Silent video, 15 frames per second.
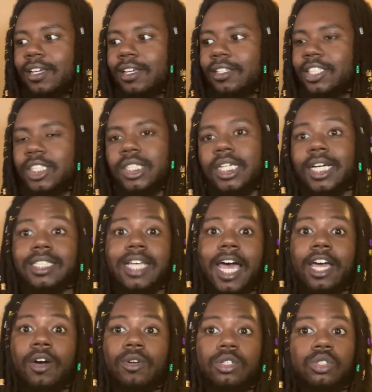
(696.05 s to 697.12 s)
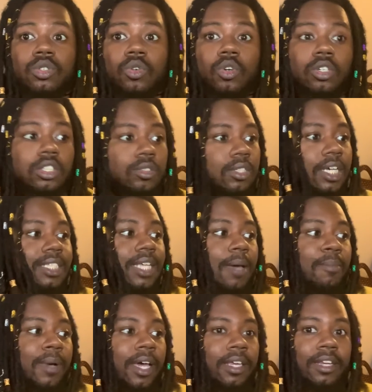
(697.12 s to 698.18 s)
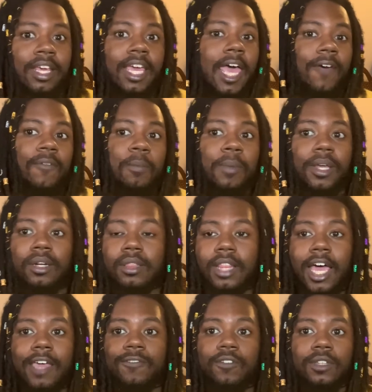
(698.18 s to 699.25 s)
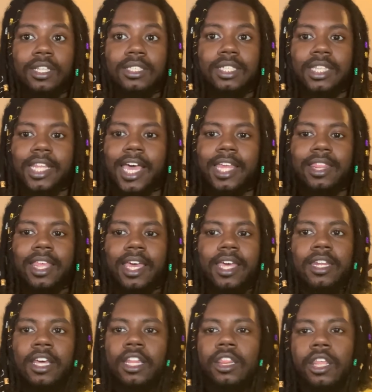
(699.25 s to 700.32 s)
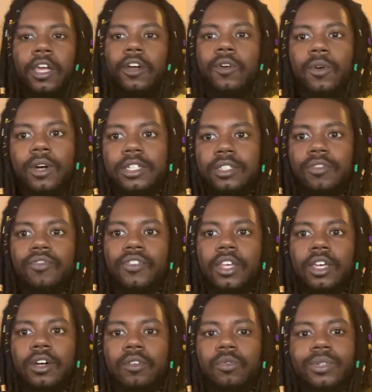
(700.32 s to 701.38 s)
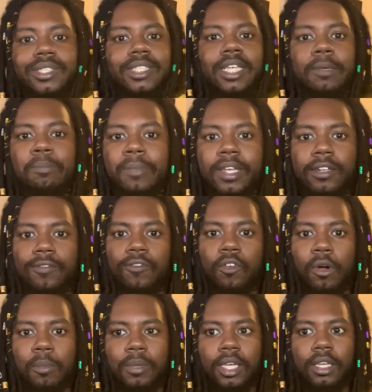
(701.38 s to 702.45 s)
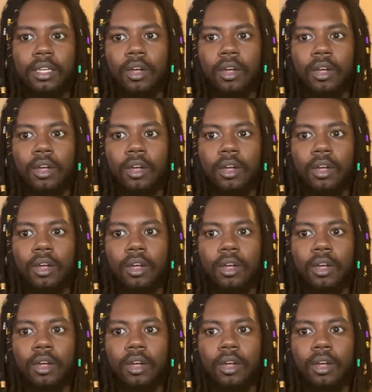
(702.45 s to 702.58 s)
just because I go to school, just because I might have a better life or this and that they're going to feel resentment for me,